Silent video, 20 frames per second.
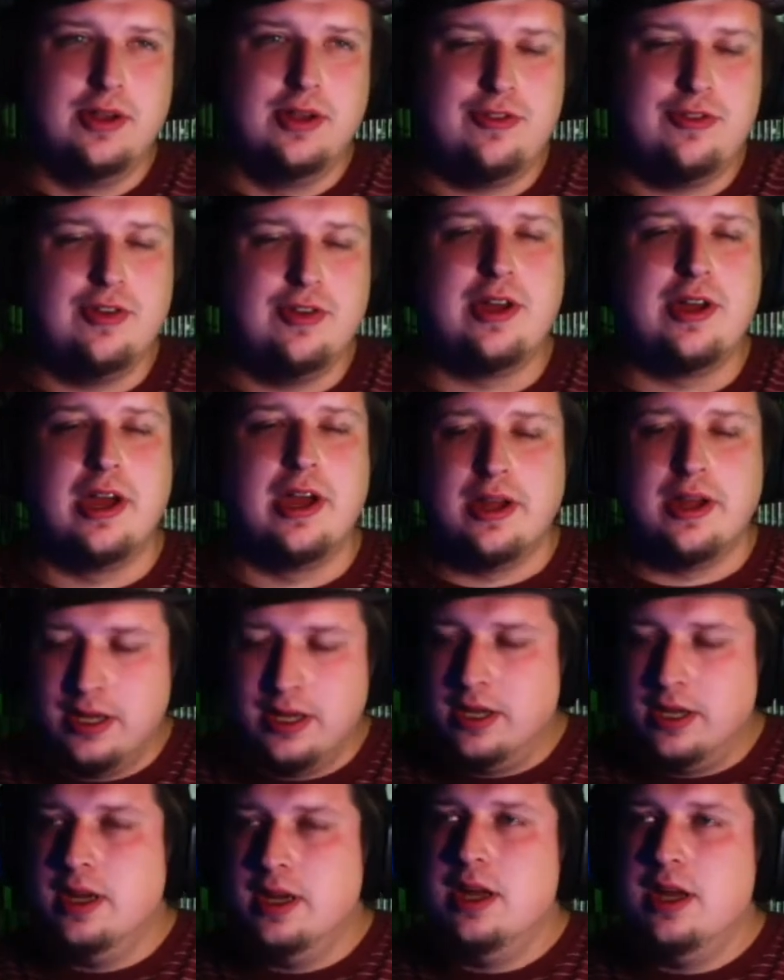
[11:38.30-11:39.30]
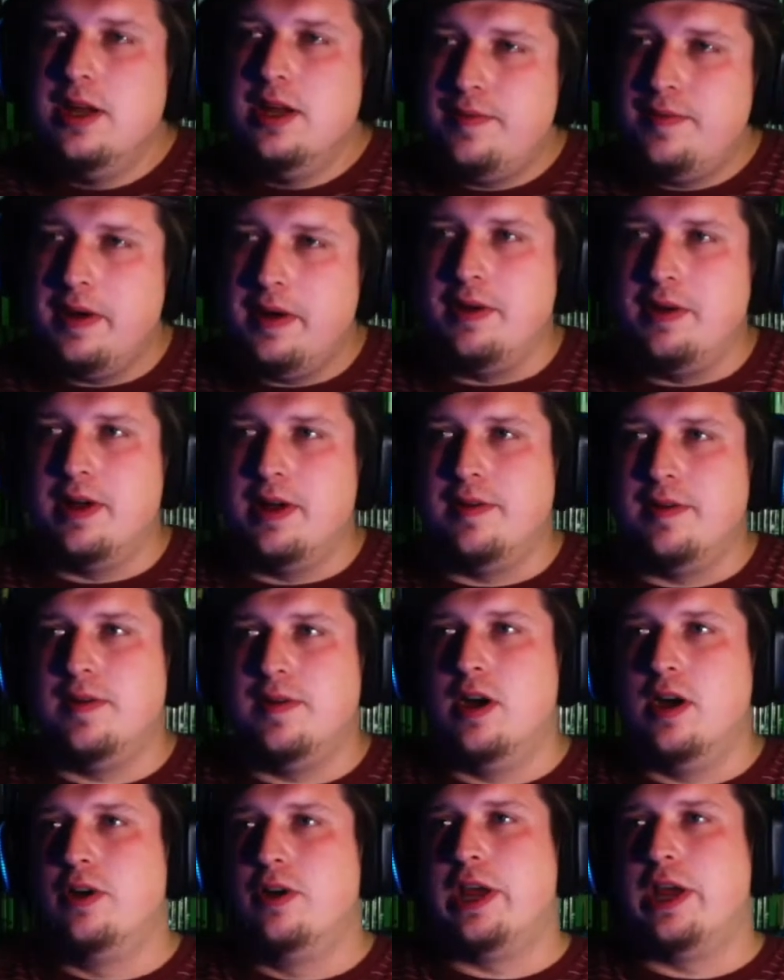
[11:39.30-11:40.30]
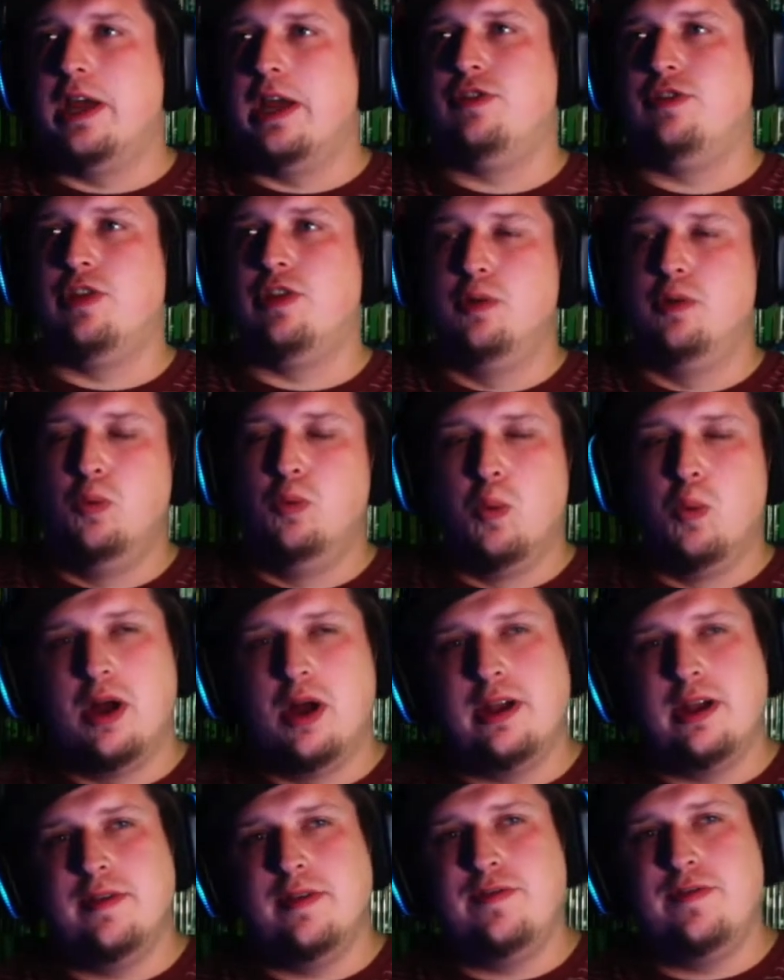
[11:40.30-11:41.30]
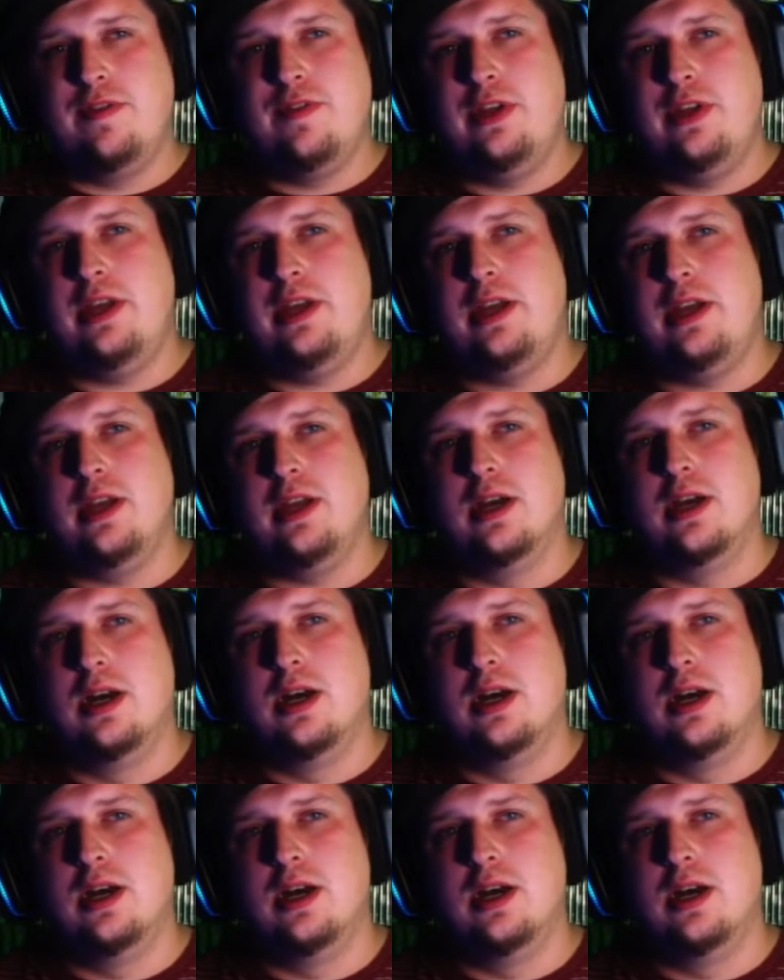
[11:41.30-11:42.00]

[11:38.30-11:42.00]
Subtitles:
okay. Fair enough. Okay, so one of the